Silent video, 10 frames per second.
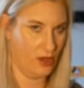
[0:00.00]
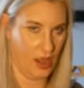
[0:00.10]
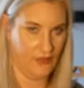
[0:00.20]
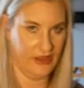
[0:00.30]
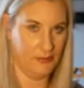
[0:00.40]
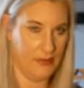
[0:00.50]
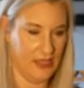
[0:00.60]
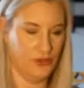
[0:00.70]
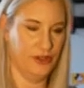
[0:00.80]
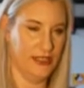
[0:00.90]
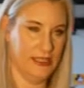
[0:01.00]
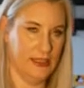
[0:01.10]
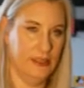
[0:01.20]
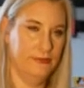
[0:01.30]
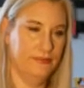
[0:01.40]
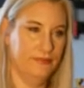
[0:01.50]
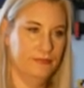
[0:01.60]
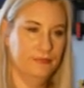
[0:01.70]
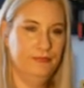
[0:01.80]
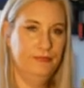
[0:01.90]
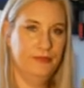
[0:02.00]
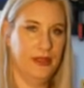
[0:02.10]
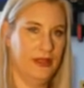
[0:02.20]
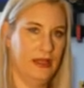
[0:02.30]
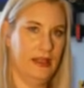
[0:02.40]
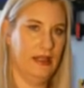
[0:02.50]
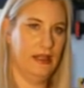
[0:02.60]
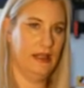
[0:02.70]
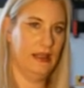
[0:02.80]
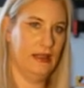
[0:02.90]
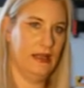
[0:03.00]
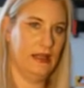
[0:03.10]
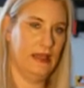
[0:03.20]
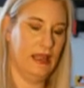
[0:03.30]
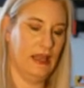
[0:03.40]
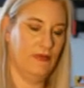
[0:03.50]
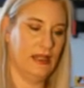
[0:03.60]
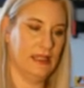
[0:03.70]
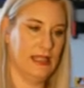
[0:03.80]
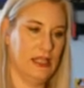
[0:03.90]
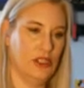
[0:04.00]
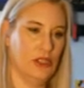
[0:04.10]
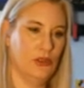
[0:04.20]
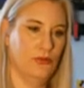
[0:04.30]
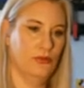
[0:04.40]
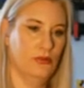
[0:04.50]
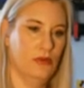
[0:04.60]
coffee and pastries, and then in the evenings they do